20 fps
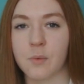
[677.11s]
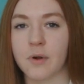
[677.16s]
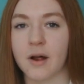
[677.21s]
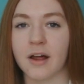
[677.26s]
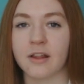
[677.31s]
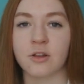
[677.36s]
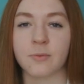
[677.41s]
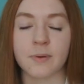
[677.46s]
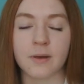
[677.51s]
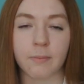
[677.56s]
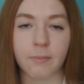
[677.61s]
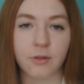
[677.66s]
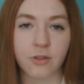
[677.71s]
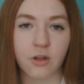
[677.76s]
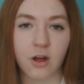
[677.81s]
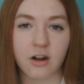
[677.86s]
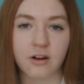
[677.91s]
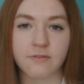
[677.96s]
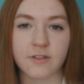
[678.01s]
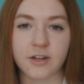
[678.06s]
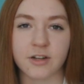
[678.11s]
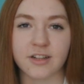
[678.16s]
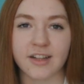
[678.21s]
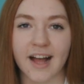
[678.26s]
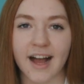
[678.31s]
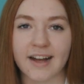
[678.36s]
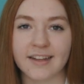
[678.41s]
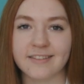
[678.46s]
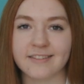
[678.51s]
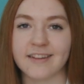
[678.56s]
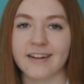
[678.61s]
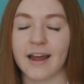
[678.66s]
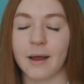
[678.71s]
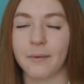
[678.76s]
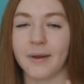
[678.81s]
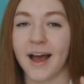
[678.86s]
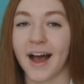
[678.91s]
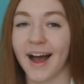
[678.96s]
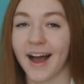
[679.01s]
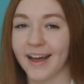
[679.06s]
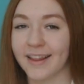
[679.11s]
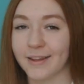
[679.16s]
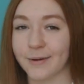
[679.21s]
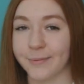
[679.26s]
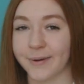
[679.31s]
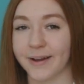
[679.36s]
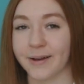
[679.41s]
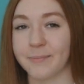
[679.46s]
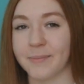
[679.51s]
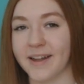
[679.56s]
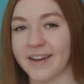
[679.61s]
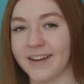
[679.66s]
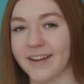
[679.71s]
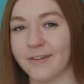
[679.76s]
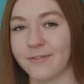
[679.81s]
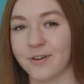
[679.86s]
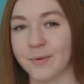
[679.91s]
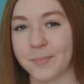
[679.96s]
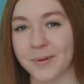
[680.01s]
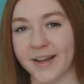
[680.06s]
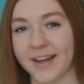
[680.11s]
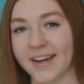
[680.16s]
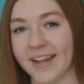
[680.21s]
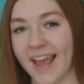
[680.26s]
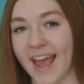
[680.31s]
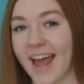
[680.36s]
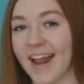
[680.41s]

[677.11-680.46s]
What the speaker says: what other people thought of their class, and I would highly recommend it for planning